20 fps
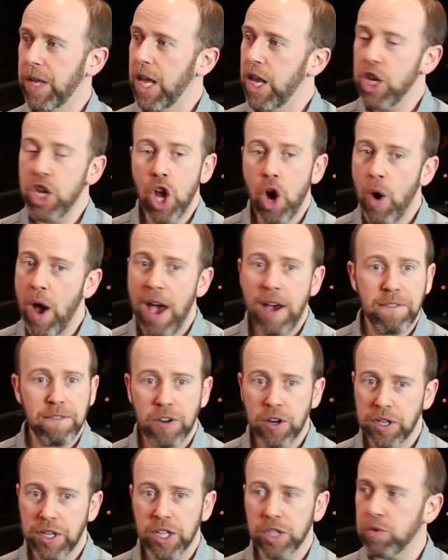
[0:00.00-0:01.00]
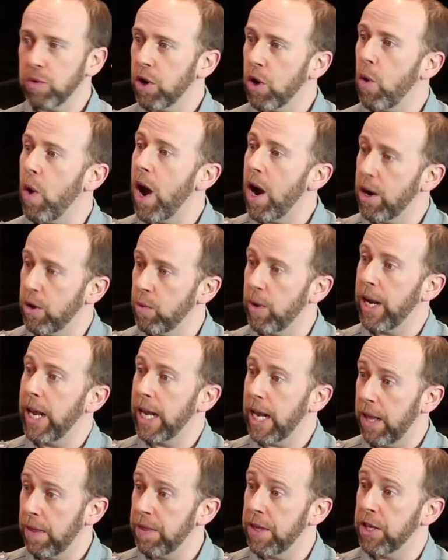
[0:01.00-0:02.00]
No effort is required when I
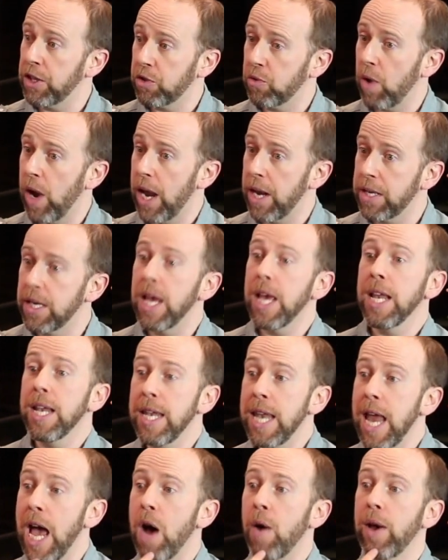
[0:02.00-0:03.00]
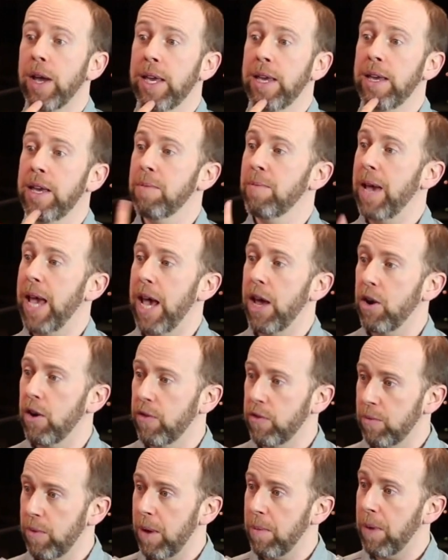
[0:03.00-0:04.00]
get this right. Now I can get my head
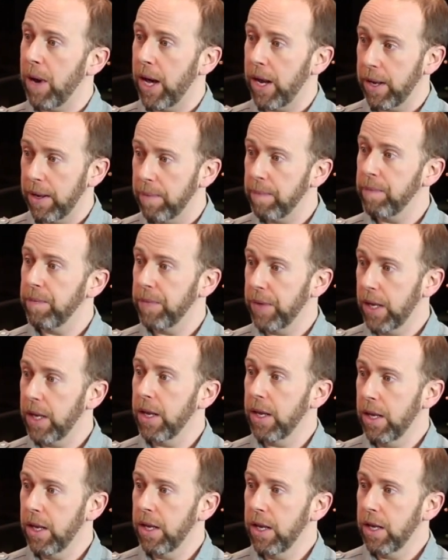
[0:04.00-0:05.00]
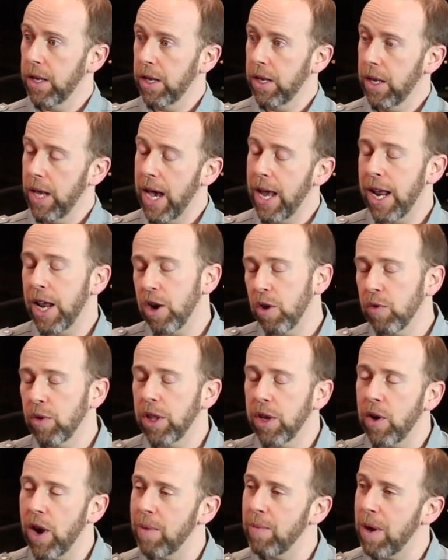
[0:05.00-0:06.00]
over my body. And I don't really
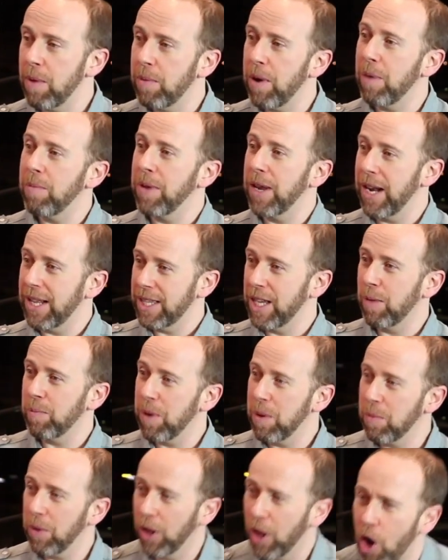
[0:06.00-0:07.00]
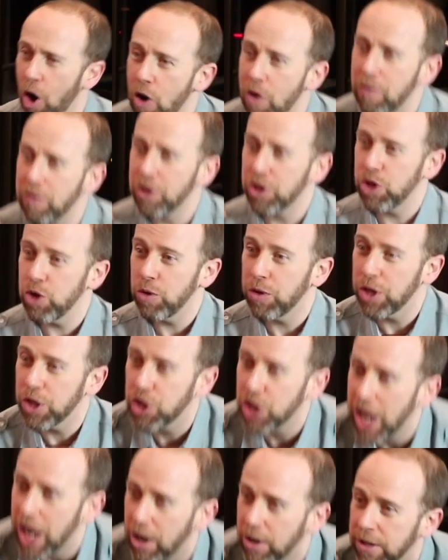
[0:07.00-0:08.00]
grab my butt meat. I tell people, overshoot the
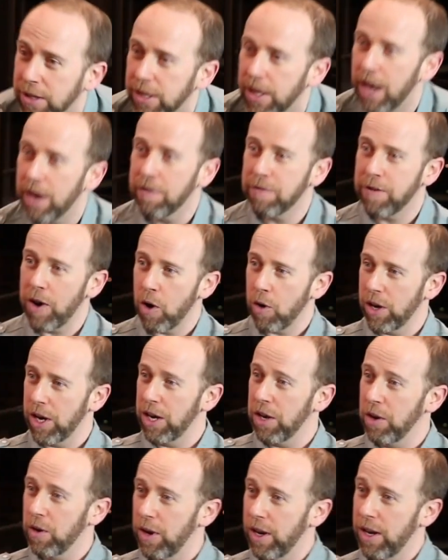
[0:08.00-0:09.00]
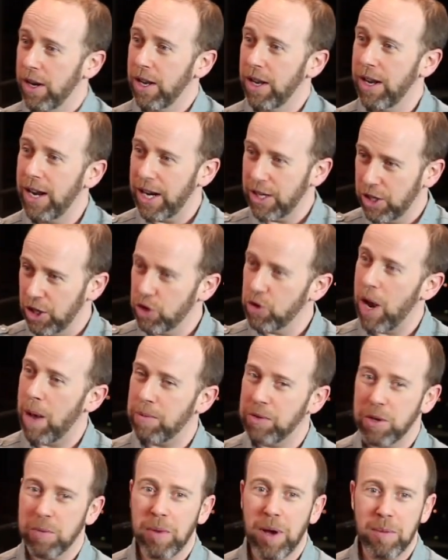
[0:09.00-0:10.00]
chair and slide forward into it. It actually
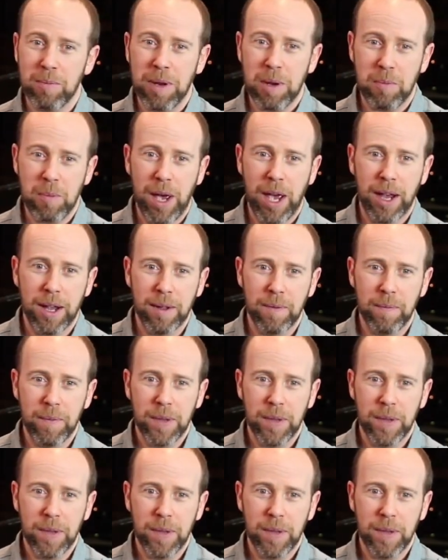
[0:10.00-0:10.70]
traps your butt meat back.